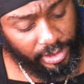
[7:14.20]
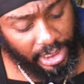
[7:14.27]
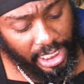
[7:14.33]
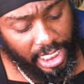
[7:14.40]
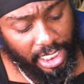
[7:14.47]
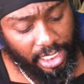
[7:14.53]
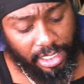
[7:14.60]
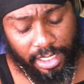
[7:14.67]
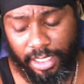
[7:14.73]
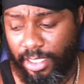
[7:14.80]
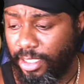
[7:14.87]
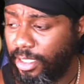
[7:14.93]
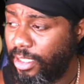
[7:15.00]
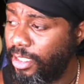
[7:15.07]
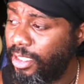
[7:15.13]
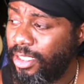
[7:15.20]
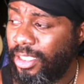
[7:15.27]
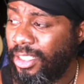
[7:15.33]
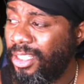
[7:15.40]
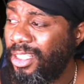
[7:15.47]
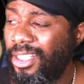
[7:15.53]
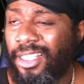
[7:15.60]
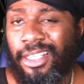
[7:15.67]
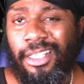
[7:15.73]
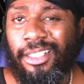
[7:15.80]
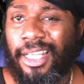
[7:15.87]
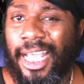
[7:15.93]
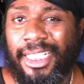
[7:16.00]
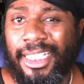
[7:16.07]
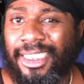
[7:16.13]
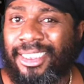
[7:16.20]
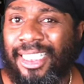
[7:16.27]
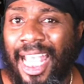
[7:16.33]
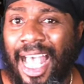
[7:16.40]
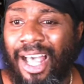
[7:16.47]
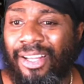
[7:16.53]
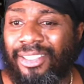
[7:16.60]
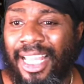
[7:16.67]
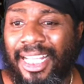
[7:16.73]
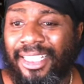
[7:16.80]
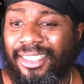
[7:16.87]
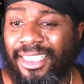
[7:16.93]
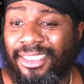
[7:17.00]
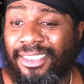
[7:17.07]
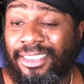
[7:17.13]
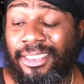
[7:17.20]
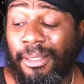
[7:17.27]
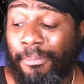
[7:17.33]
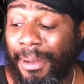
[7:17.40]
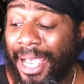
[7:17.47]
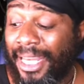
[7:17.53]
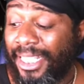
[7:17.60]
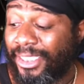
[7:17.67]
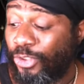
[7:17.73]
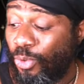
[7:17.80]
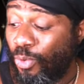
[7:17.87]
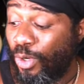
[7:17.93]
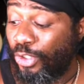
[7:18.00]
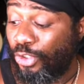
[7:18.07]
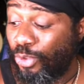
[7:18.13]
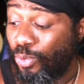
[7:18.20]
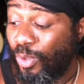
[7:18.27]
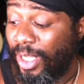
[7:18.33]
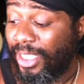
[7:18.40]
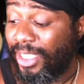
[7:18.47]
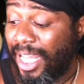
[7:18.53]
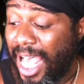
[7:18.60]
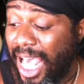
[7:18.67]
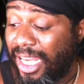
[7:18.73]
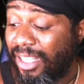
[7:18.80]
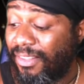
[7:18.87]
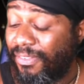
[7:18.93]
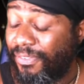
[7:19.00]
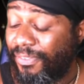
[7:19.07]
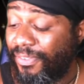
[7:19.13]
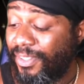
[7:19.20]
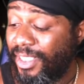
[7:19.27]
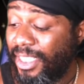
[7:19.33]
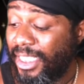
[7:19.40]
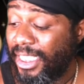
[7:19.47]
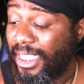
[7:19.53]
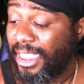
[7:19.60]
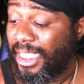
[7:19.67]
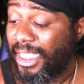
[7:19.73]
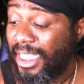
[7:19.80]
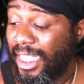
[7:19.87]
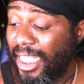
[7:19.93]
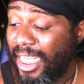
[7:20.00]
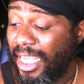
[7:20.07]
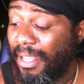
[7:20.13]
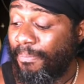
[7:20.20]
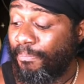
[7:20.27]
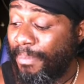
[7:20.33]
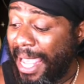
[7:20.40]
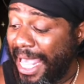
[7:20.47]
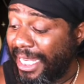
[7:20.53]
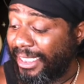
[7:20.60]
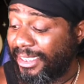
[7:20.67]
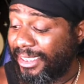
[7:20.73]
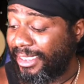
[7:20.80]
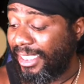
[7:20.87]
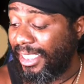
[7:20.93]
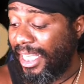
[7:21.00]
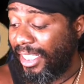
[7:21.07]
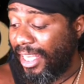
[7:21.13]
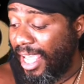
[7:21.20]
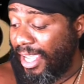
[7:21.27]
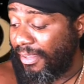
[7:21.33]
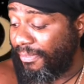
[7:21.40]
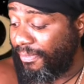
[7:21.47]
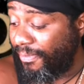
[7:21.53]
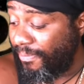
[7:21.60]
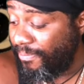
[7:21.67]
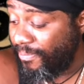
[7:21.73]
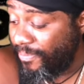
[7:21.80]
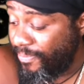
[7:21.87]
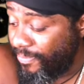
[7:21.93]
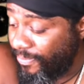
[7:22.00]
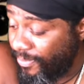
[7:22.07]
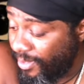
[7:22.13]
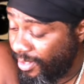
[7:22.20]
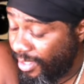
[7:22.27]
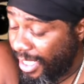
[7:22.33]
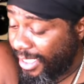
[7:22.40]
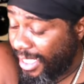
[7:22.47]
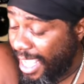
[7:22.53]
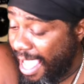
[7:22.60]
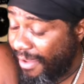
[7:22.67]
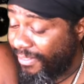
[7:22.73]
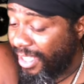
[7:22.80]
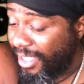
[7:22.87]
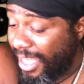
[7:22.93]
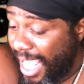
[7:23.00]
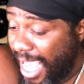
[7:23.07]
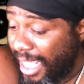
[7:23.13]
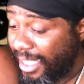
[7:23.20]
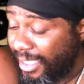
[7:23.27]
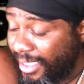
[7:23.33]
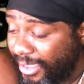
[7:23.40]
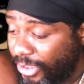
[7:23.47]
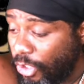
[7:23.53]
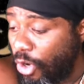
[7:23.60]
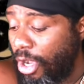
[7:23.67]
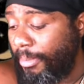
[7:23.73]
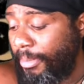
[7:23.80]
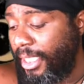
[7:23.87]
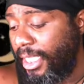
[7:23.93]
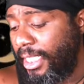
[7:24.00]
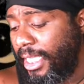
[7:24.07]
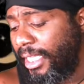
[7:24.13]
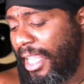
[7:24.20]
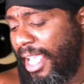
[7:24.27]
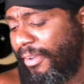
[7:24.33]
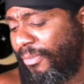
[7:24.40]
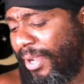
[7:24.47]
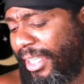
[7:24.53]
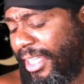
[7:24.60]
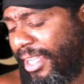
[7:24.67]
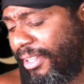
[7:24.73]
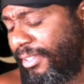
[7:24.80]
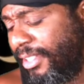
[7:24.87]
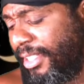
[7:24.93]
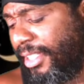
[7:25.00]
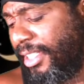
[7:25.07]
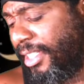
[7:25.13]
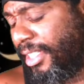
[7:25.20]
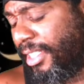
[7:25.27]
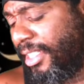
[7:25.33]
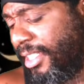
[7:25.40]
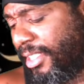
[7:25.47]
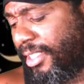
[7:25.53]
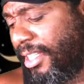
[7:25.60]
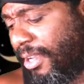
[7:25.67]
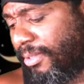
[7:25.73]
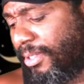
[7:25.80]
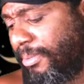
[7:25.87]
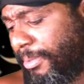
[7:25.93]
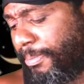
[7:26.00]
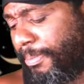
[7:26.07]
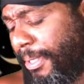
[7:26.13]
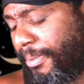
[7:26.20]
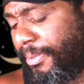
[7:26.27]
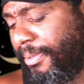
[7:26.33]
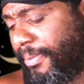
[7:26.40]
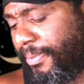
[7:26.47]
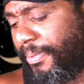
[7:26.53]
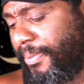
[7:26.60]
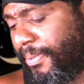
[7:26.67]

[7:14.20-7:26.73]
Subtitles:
Yeah. Like, this child, like, this is somebody that's going through a lot of imbalances in their life. Like, they're having a lot of disharmony in their life right now. Talk to you, Spirit.